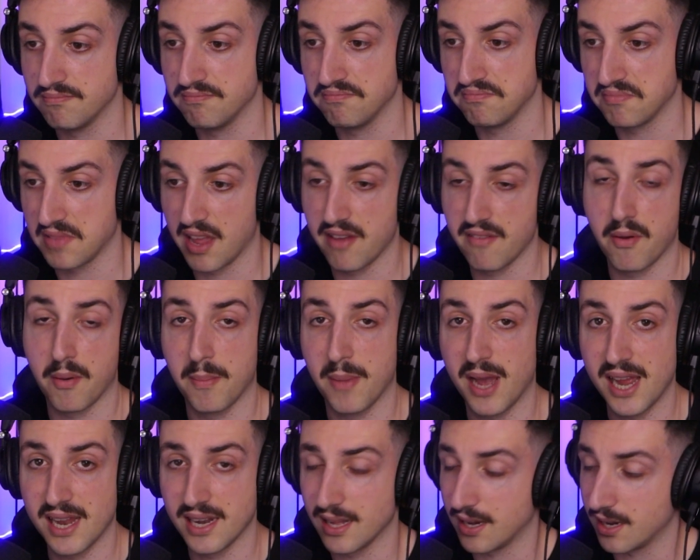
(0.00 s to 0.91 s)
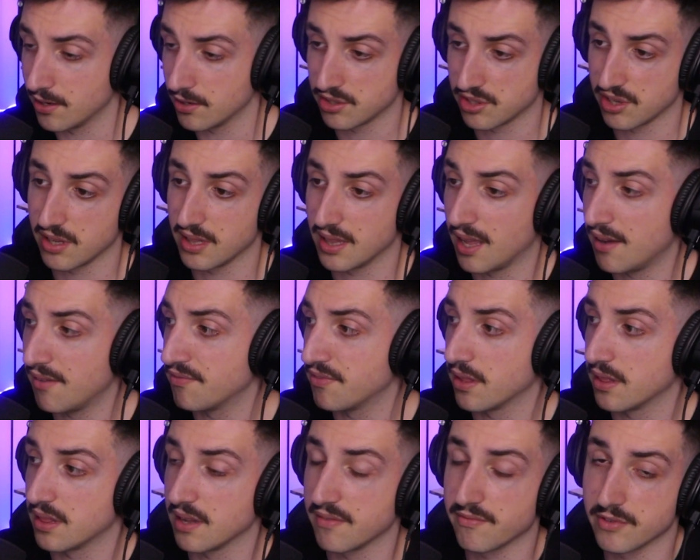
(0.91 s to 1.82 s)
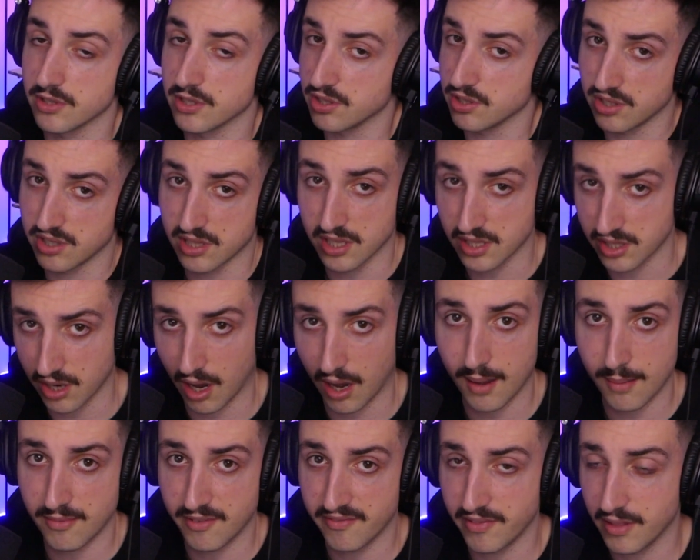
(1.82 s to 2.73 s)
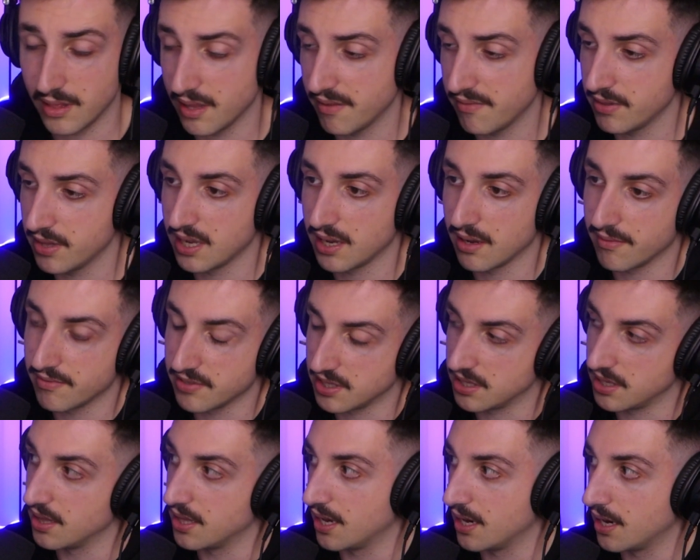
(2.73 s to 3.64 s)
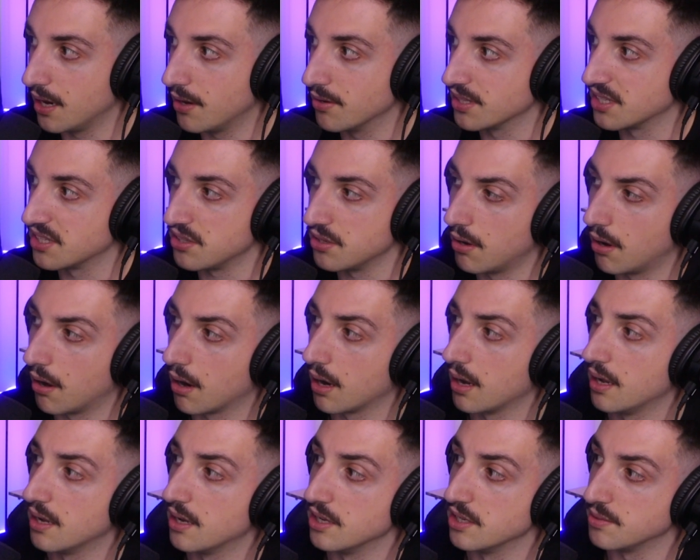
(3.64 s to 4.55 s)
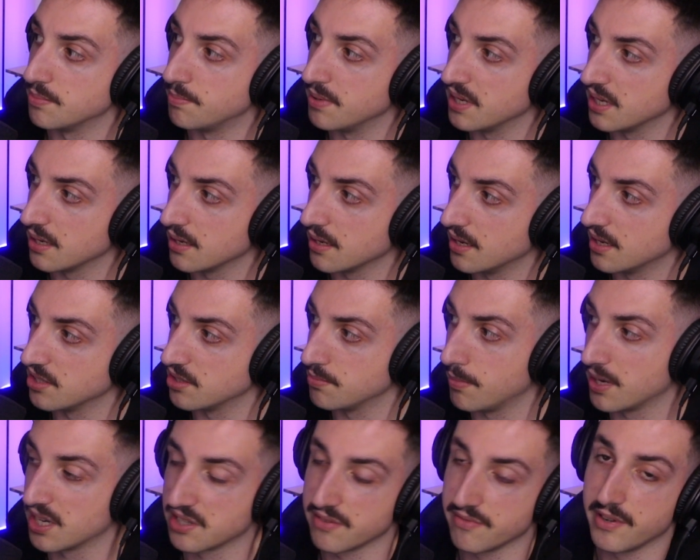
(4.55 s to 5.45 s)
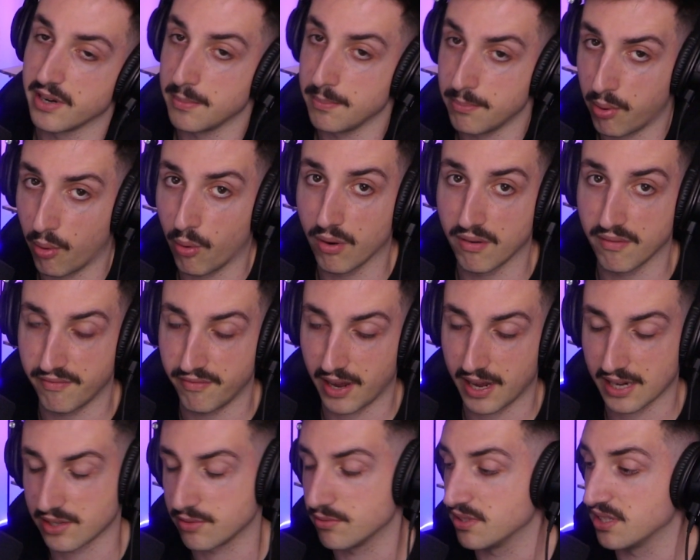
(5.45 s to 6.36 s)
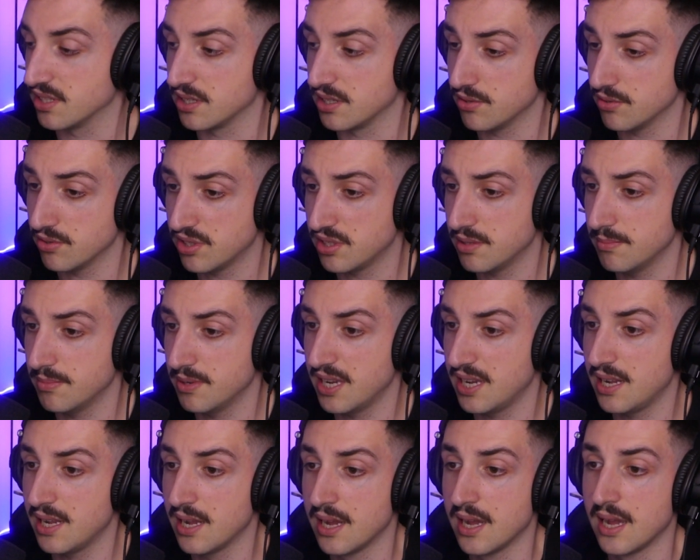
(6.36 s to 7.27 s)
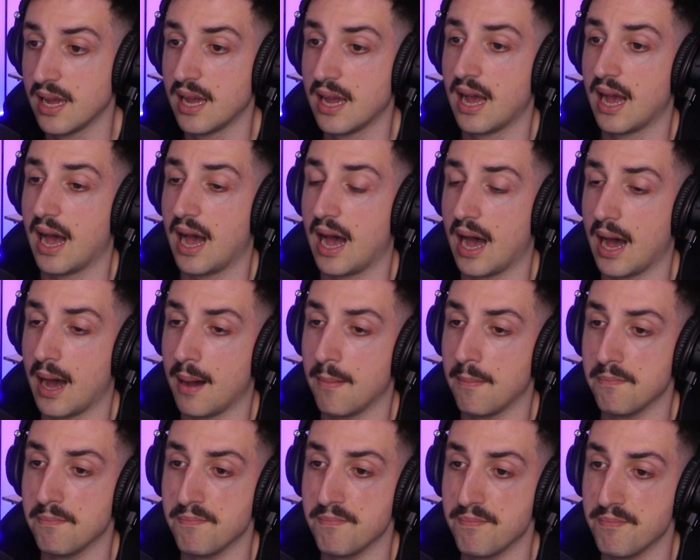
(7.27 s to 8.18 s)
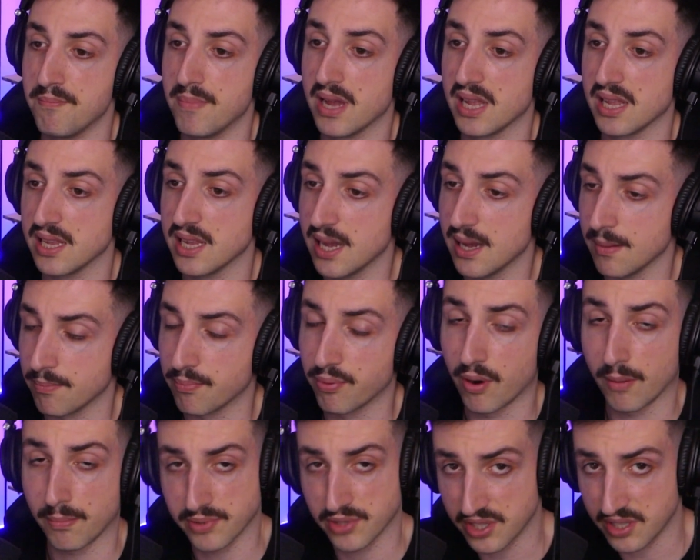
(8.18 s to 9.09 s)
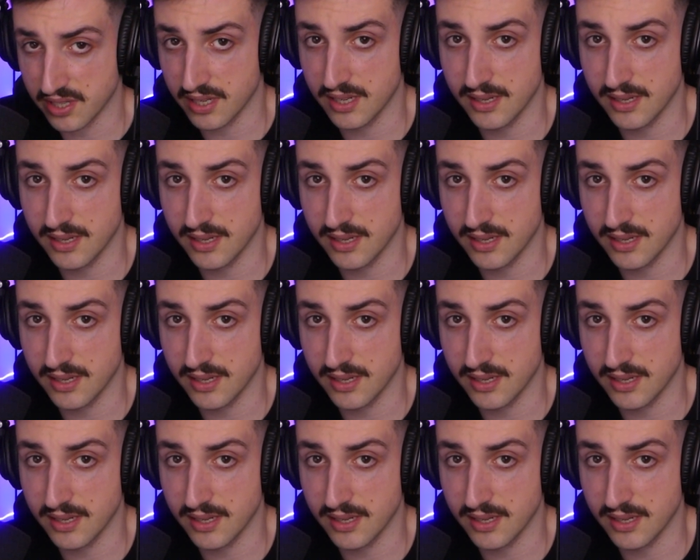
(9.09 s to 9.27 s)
ever made. I also love that they've reduced the time of the leveling. Obviously, they know it's not as much of an important factor as it used to be. But yeah, props to